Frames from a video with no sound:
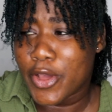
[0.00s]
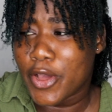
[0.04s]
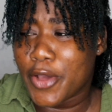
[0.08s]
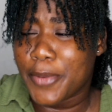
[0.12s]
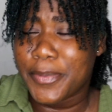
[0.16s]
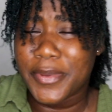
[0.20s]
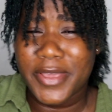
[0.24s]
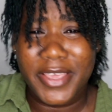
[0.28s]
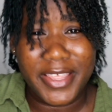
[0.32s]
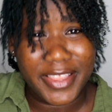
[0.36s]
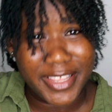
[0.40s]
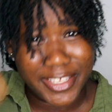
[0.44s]

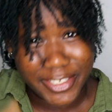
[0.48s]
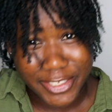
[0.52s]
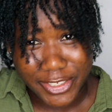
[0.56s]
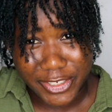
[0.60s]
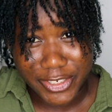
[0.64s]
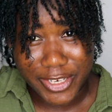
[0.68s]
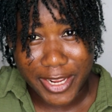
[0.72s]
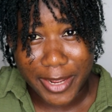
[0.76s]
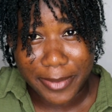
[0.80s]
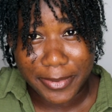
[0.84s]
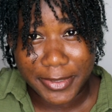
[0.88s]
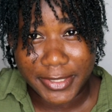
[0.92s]
Hope you hit that
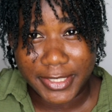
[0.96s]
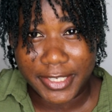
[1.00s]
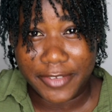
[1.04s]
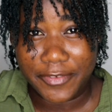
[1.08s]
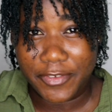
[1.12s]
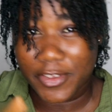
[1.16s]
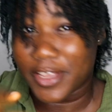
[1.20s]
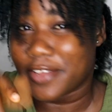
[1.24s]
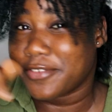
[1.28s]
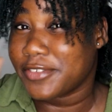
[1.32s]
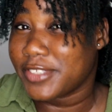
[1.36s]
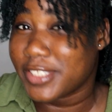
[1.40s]
subscribe button
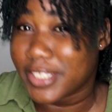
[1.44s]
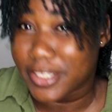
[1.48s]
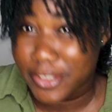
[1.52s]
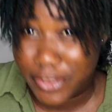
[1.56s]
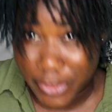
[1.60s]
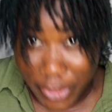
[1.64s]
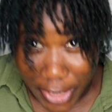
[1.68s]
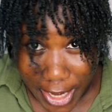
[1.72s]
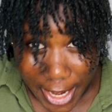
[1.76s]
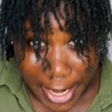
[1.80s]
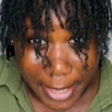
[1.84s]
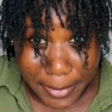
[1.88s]
if you haven't
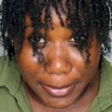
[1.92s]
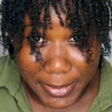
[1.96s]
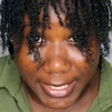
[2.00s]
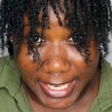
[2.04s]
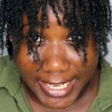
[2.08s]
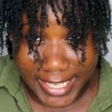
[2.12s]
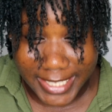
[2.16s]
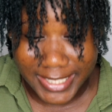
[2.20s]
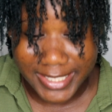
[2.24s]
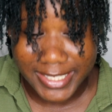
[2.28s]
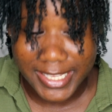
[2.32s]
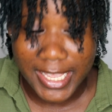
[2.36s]
subscribed
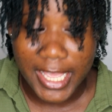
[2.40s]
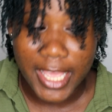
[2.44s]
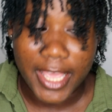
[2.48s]
yet.